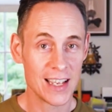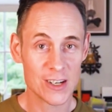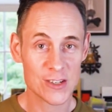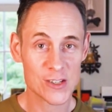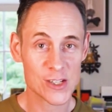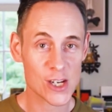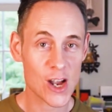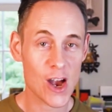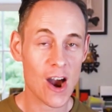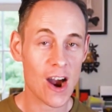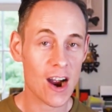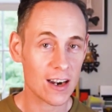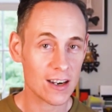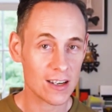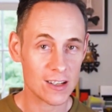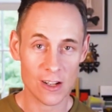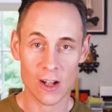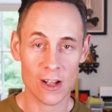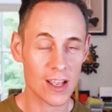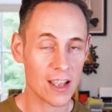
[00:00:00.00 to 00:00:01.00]
Here's a
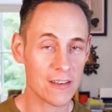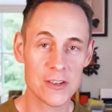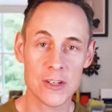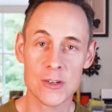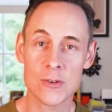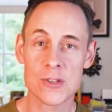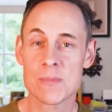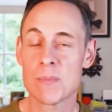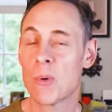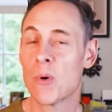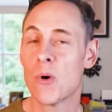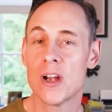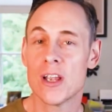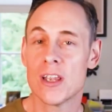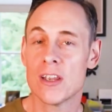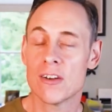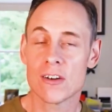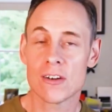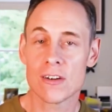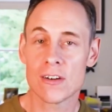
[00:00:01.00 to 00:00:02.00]
card. All you have to do is
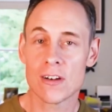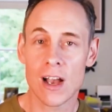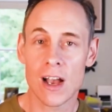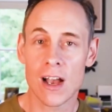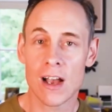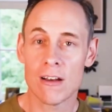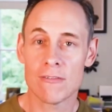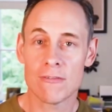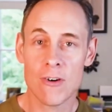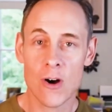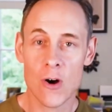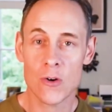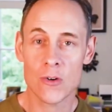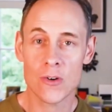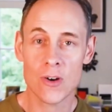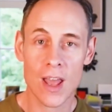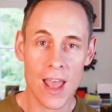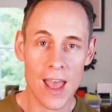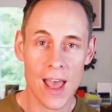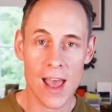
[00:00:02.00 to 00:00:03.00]
point your uh,
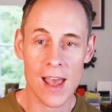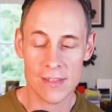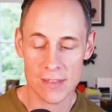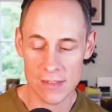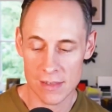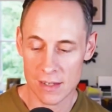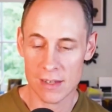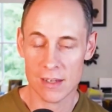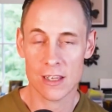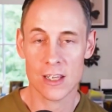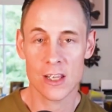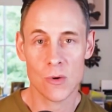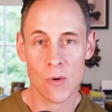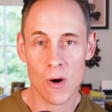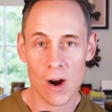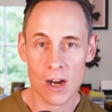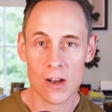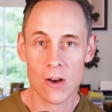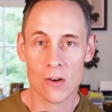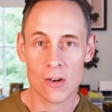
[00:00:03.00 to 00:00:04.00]
phone at the
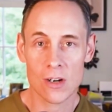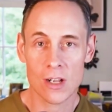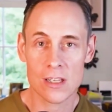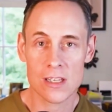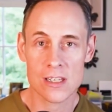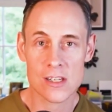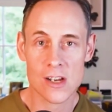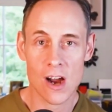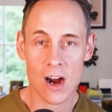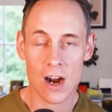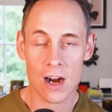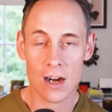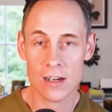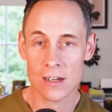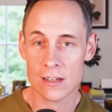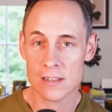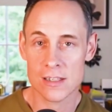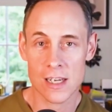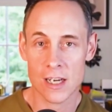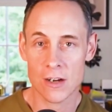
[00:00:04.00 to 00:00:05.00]
QR code on this card,
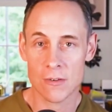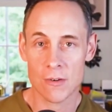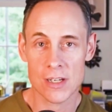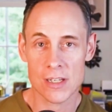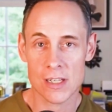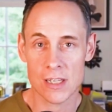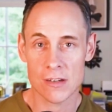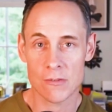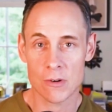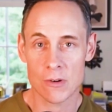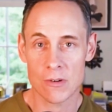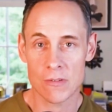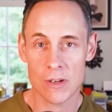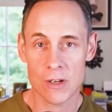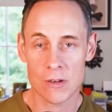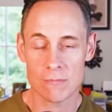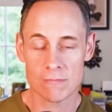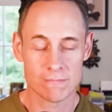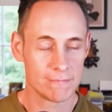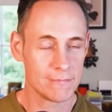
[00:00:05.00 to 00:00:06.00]
and it'll take you right to leave a
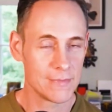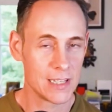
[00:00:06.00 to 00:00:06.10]
review.